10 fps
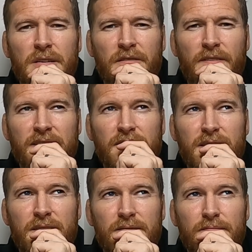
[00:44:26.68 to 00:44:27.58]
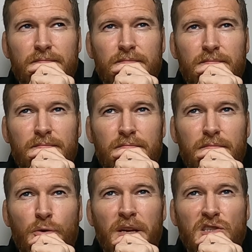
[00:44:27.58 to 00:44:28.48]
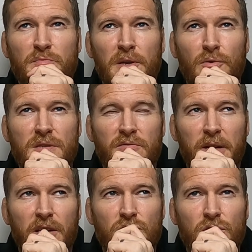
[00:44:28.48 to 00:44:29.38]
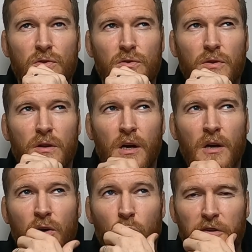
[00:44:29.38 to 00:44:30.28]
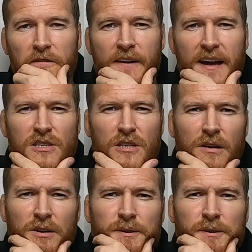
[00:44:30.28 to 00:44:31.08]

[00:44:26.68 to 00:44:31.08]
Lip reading: an event or an experience of being at school would affect you